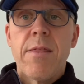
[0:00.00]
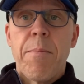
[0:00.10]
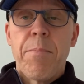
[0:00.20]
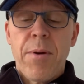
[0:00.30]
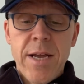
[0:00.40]
The
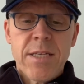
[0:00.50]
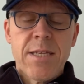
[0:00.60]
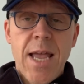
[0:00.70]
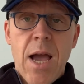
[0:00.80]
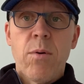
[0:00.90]
price
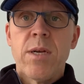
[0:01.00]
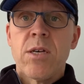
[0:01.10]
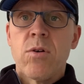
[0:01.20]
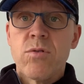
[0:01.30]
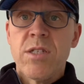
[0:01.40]
now is
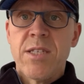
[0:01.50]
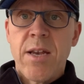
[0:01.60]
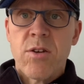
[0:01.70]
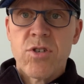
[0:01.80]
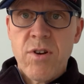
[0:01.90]

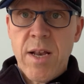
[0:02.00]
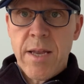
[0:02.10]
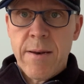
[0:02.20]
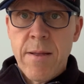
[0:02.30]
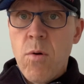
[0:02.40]
110
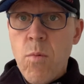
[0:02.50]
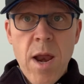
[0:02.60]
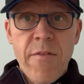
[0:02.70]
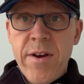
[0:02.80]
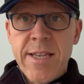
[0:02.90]
Australian.
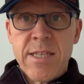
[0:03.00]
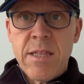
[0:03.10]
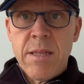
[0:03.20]
Wherever it is,